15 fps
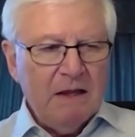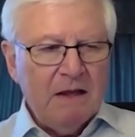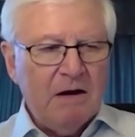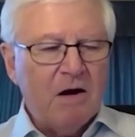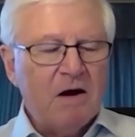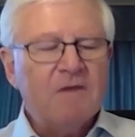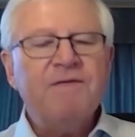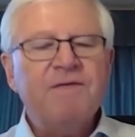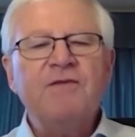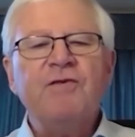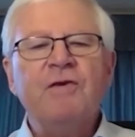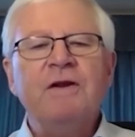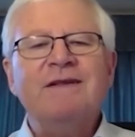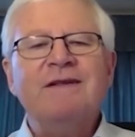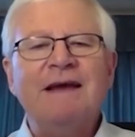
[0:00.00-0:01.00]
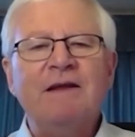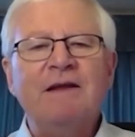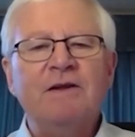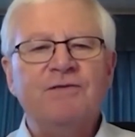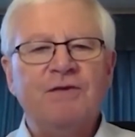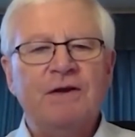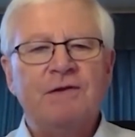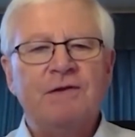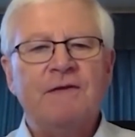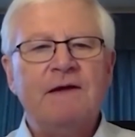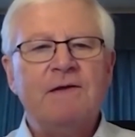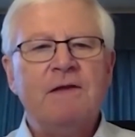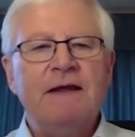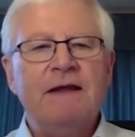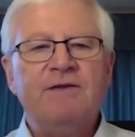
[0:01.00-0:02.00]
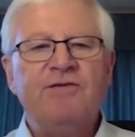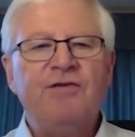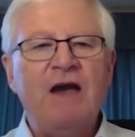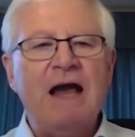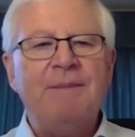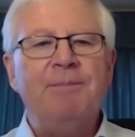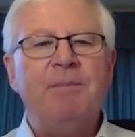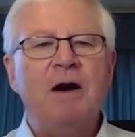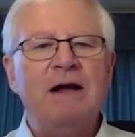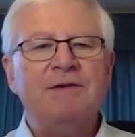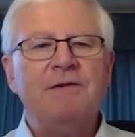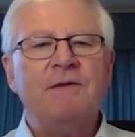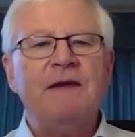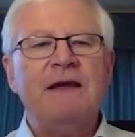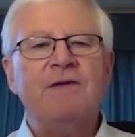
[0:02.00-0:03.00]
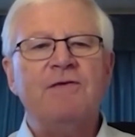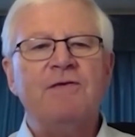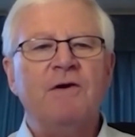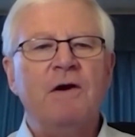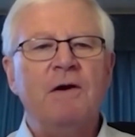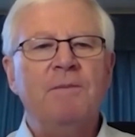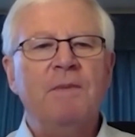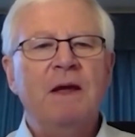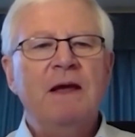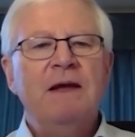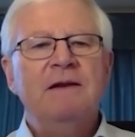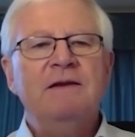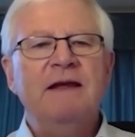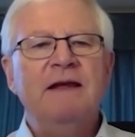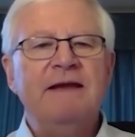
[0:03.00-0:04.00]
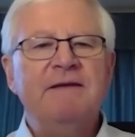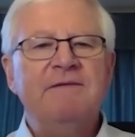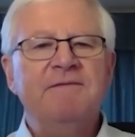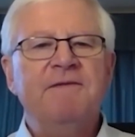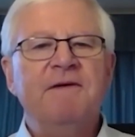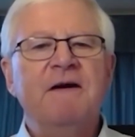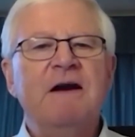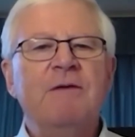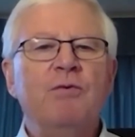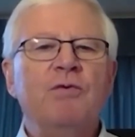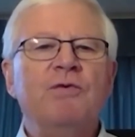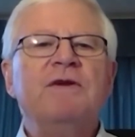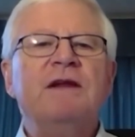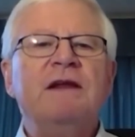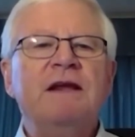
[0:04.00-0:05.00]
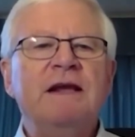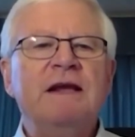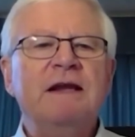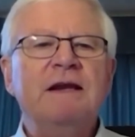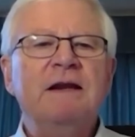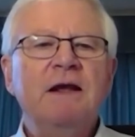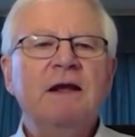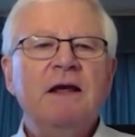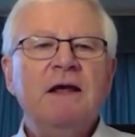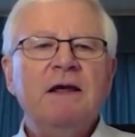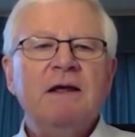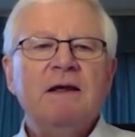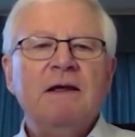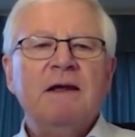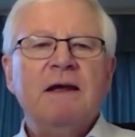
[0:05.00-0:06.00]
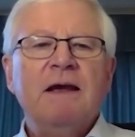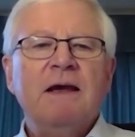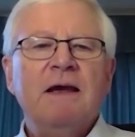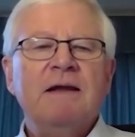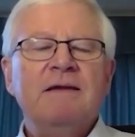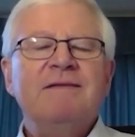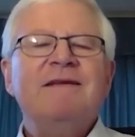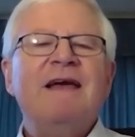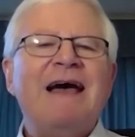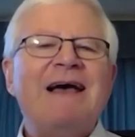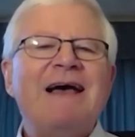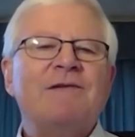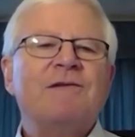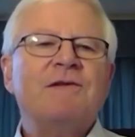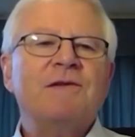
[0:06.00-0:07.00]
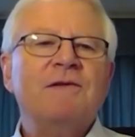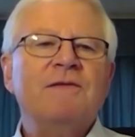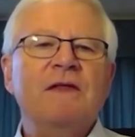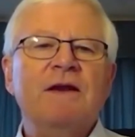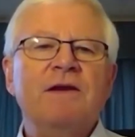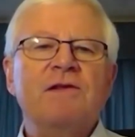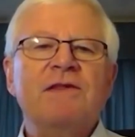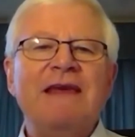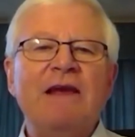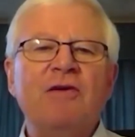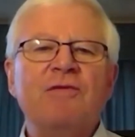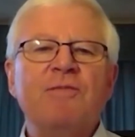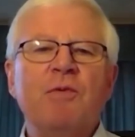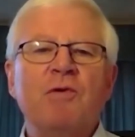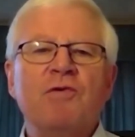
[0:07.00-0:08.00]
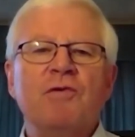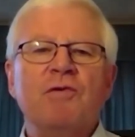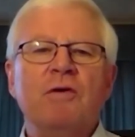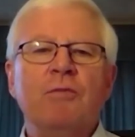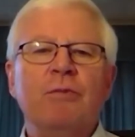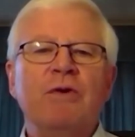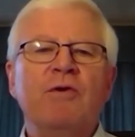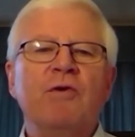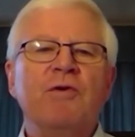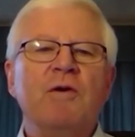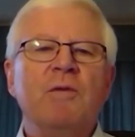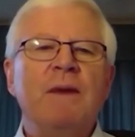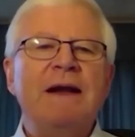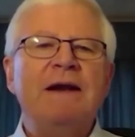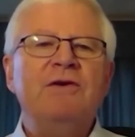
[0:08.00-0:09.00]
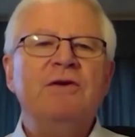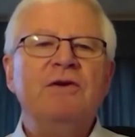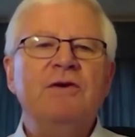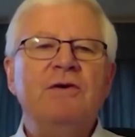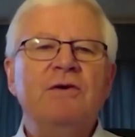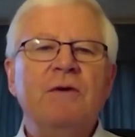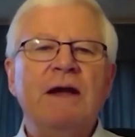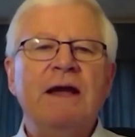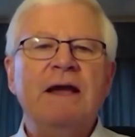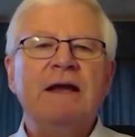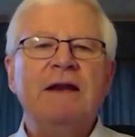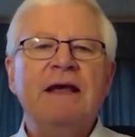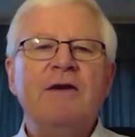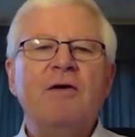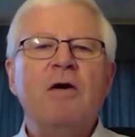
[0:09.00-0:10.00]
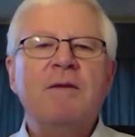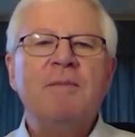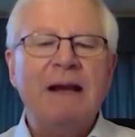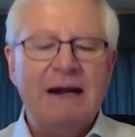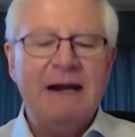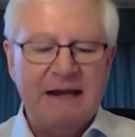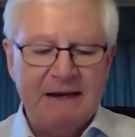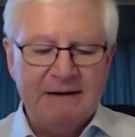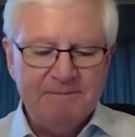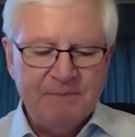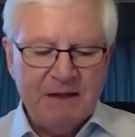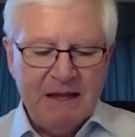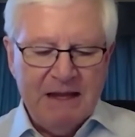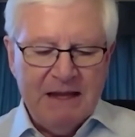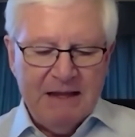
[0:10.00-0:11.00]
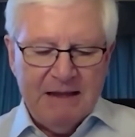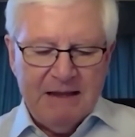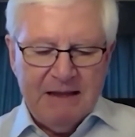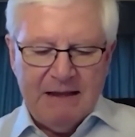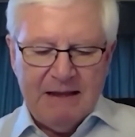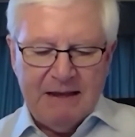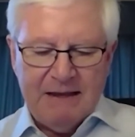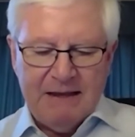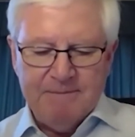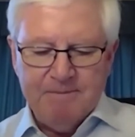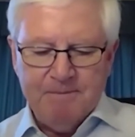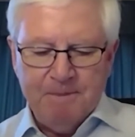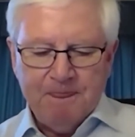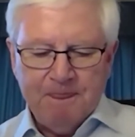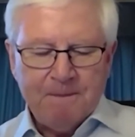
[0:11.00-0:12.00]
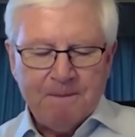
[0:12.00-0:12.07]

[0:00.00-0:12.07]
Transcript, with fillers: artificial intelligence, things like chatbots, things that are taking very routine uh, tasks that a salesperson or recruiter might do and, and automating it. Um,